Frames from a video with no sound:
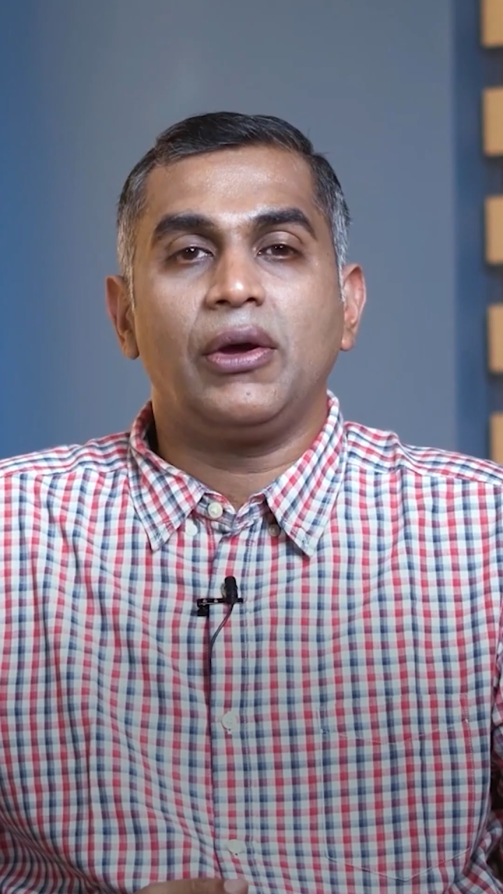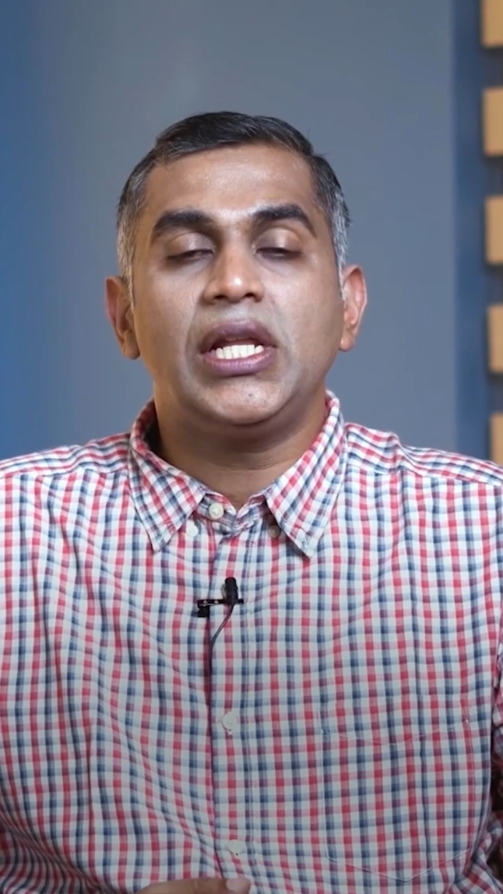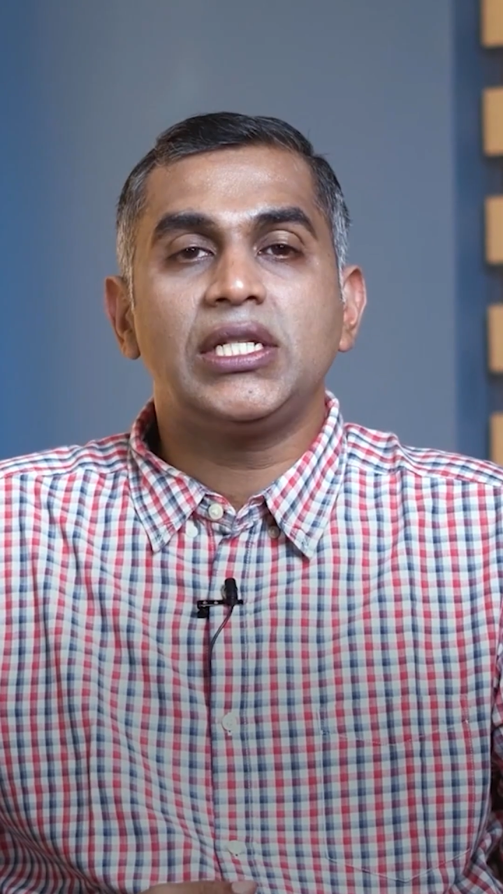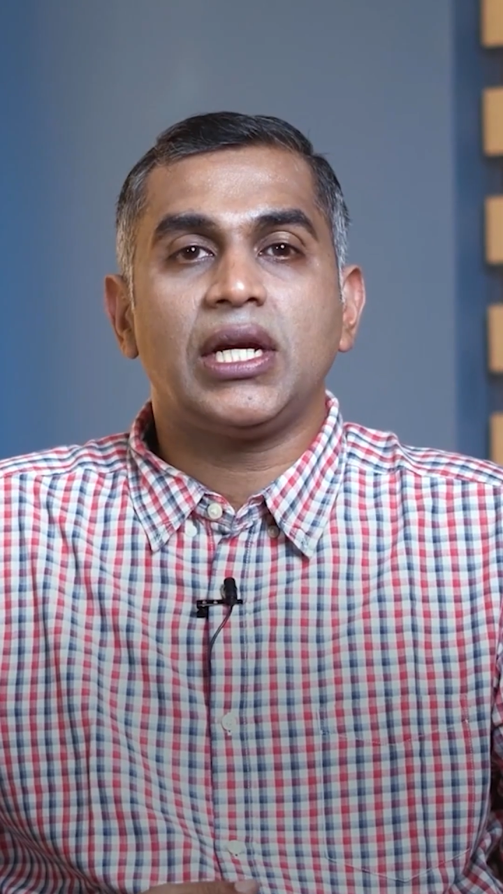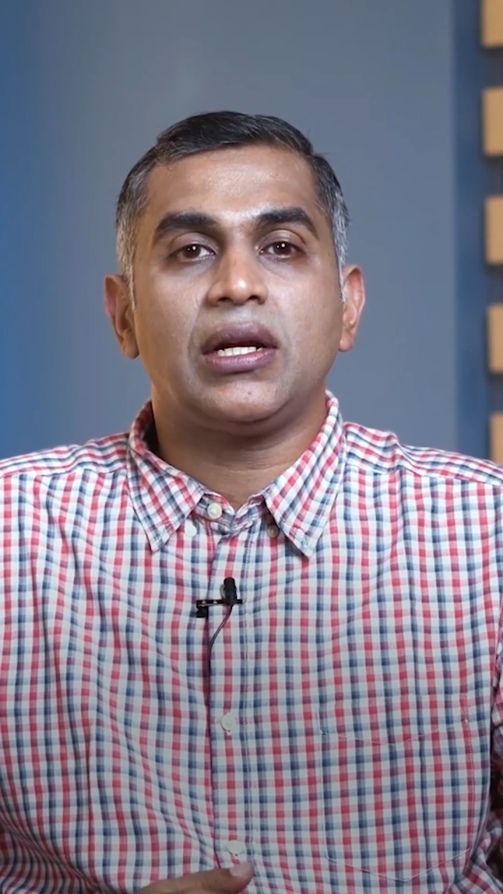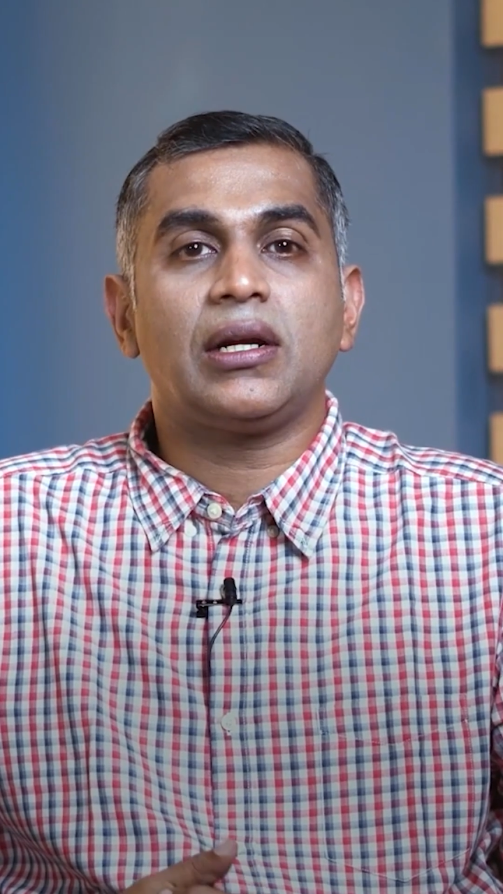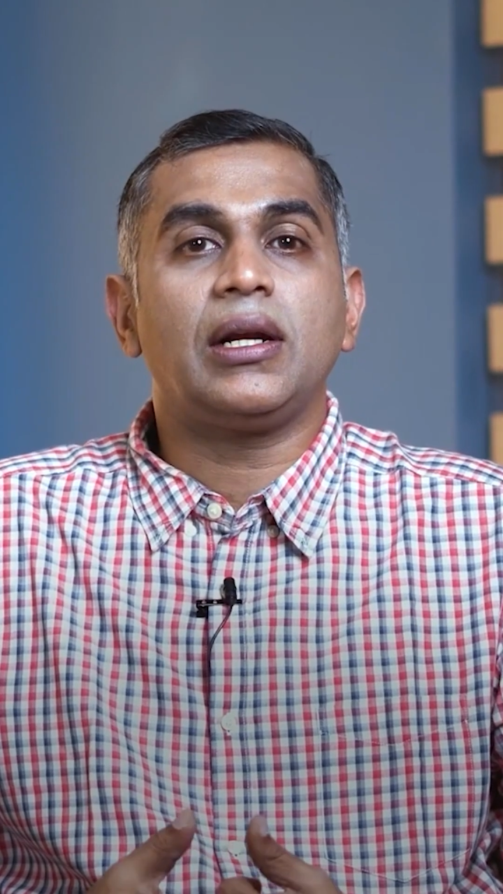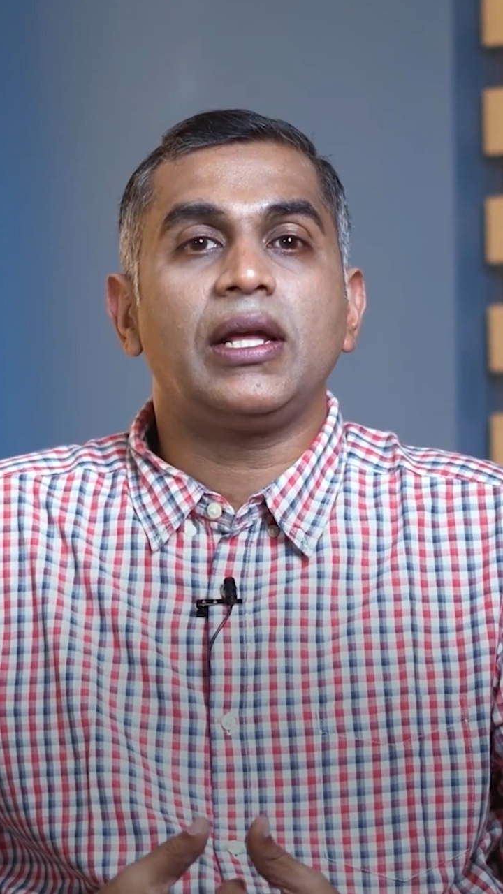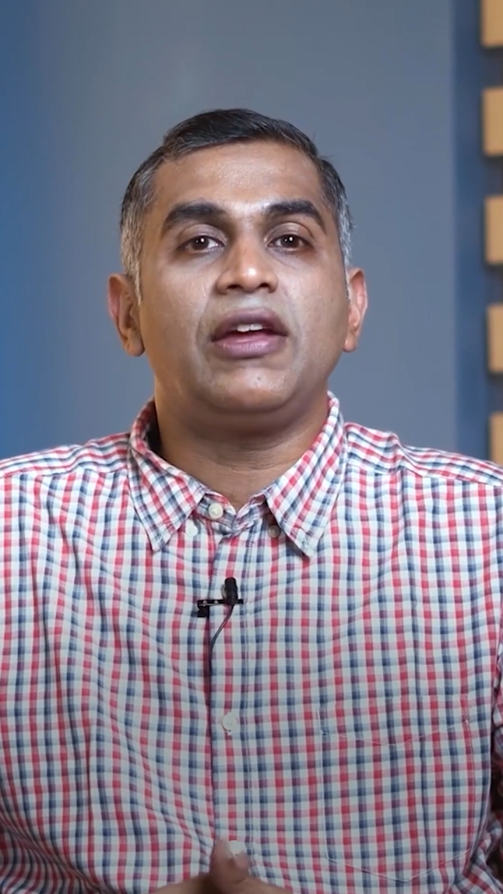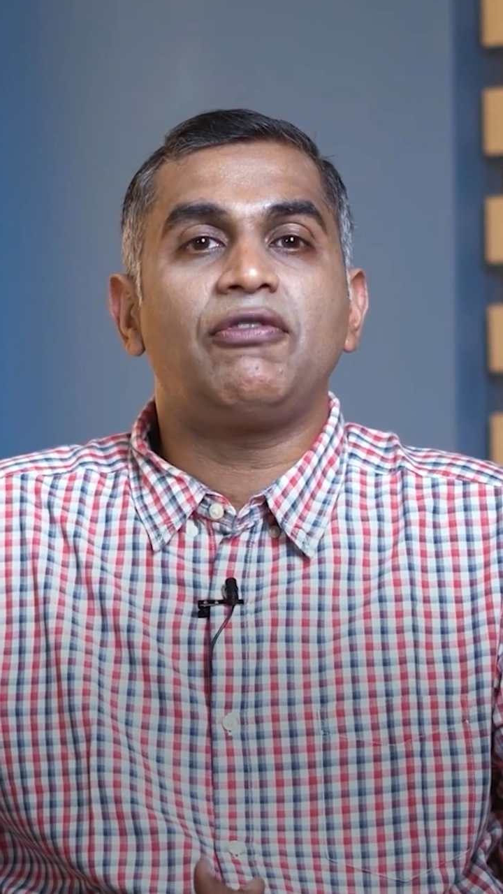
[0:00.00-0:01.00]
In
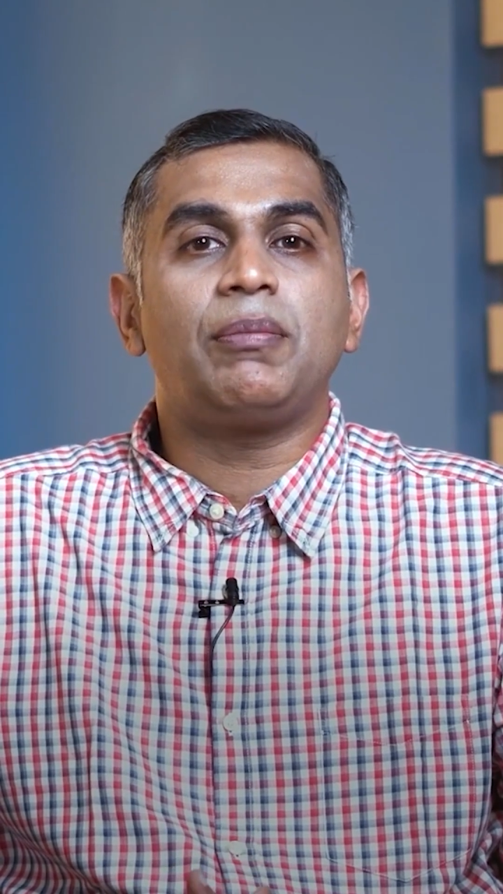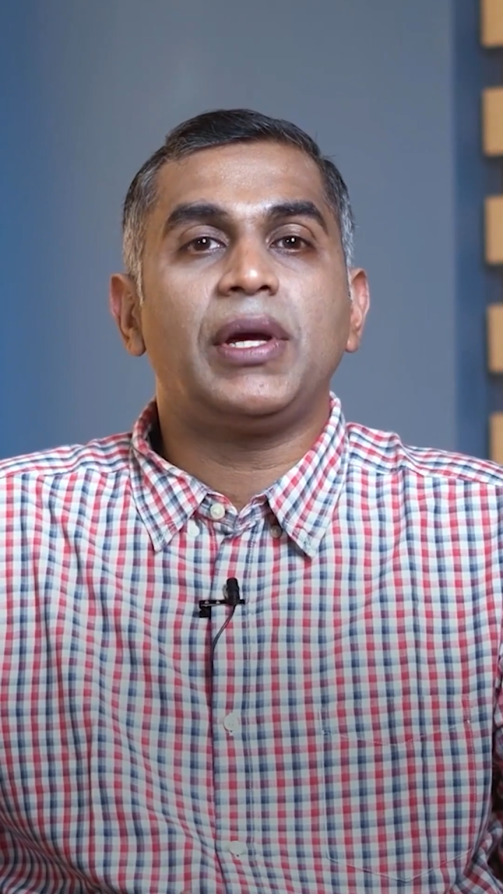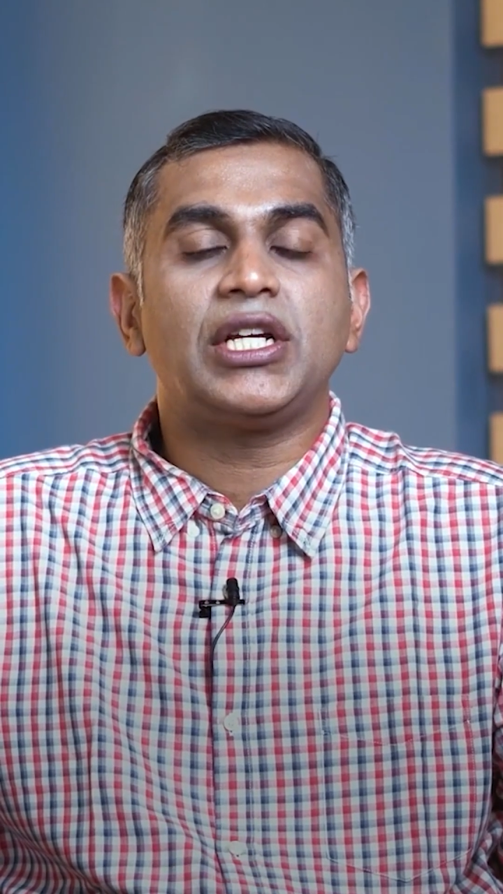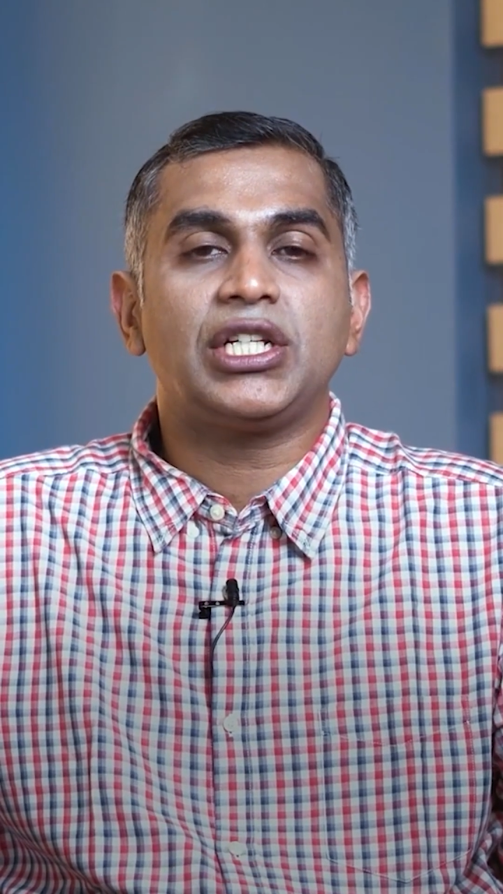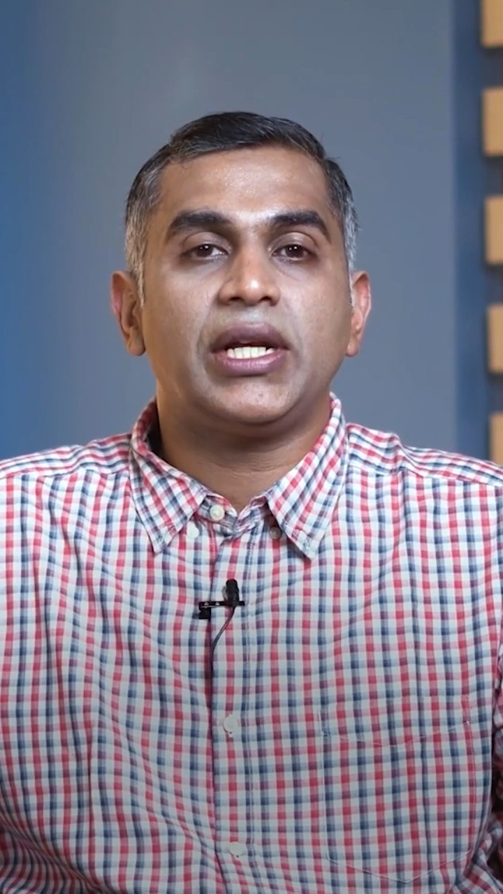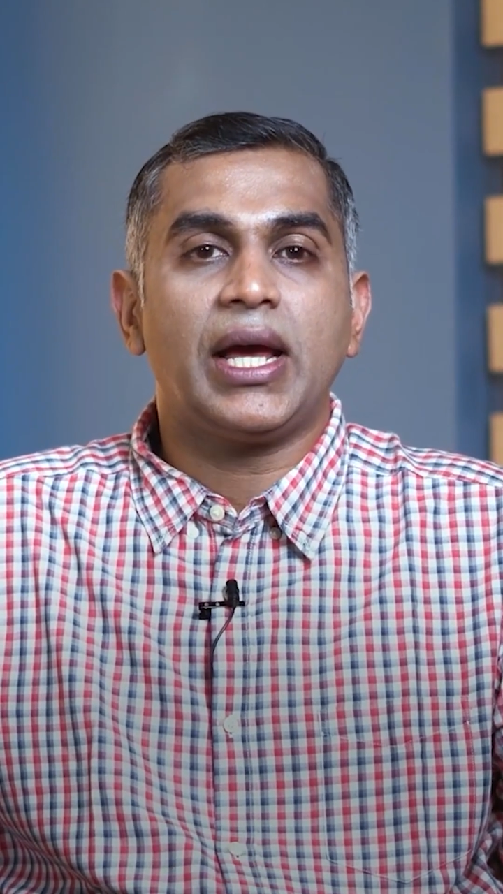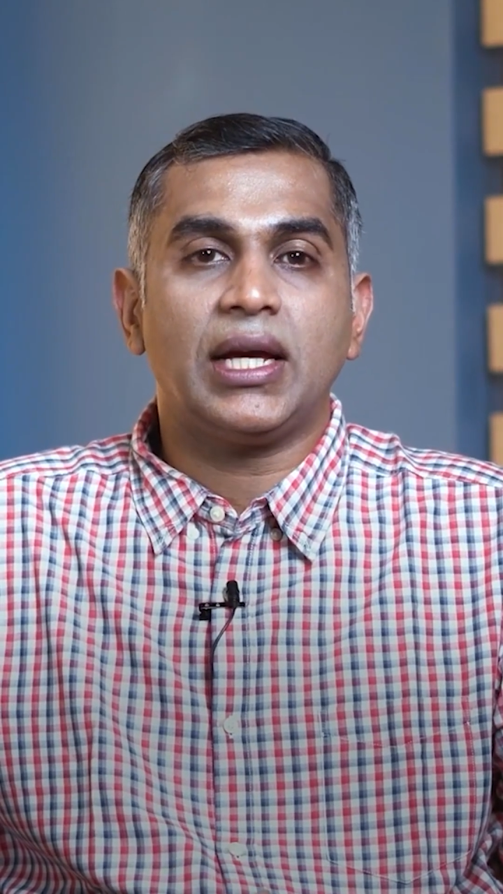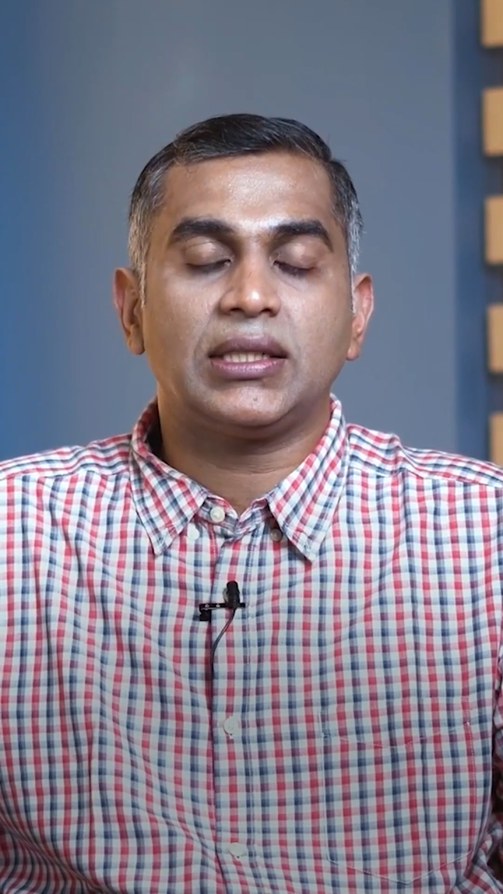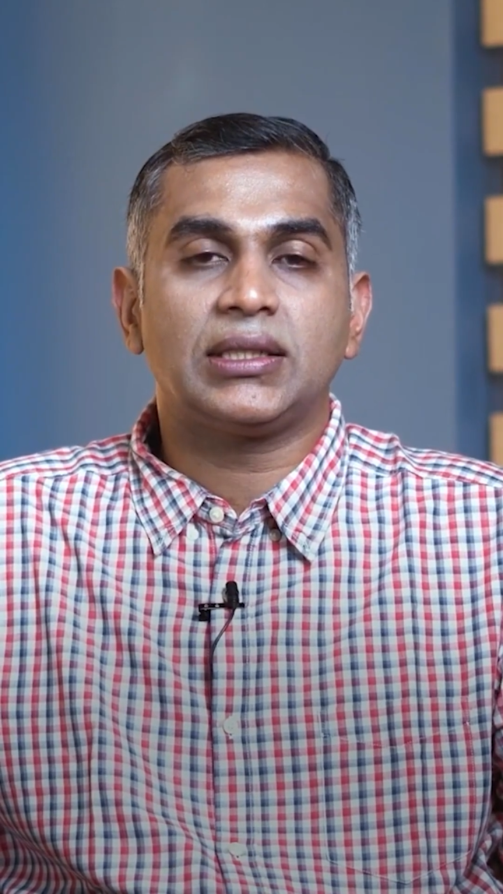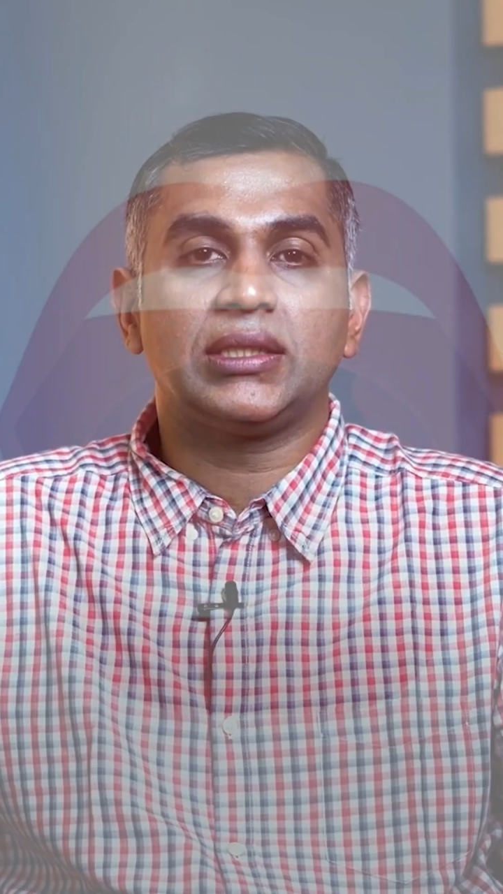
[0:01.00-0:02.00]
general, if a patient
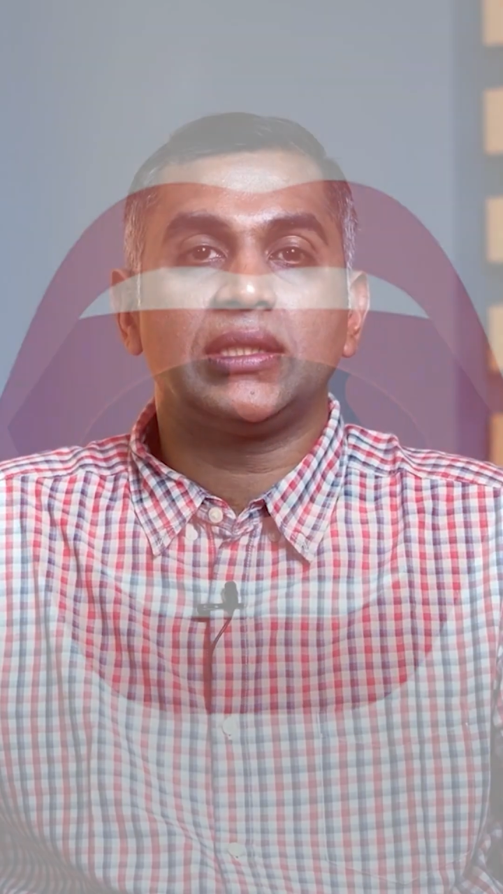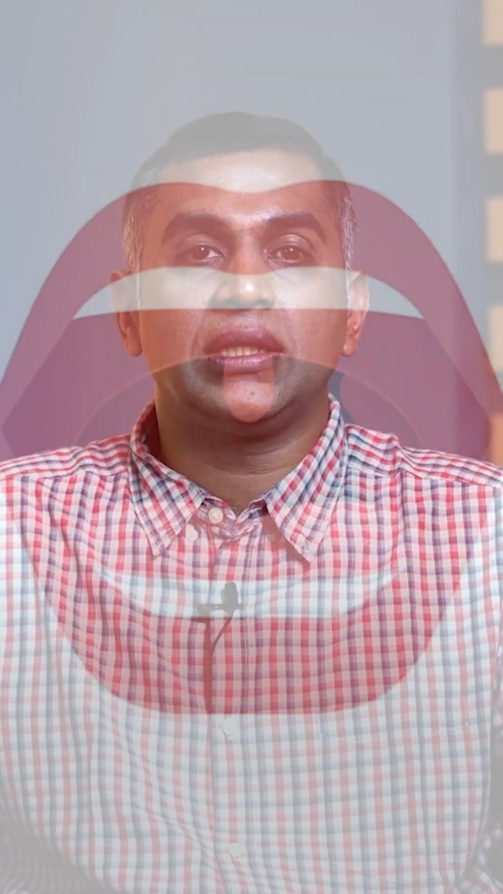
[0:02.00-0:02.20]
has